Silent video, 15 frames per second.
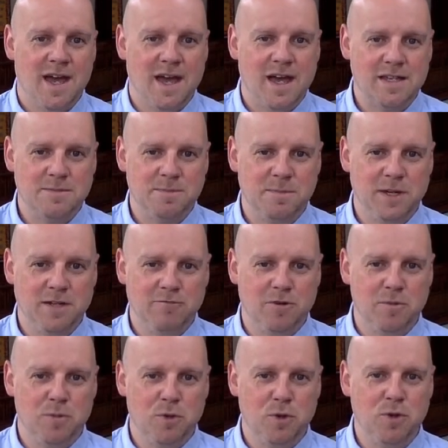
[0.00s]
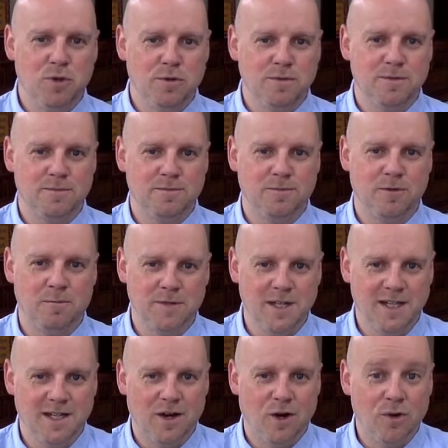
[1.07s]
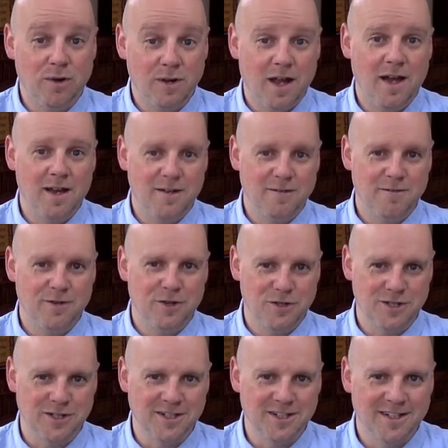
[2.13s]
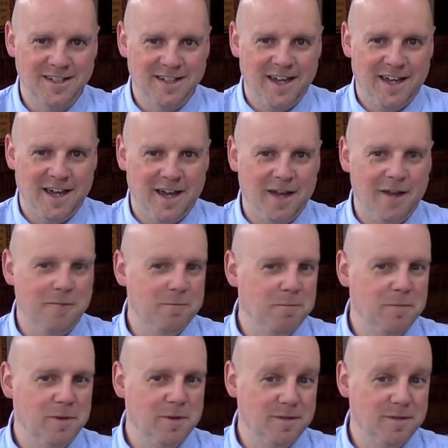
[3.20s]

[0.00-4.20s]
has been removed from the online version. And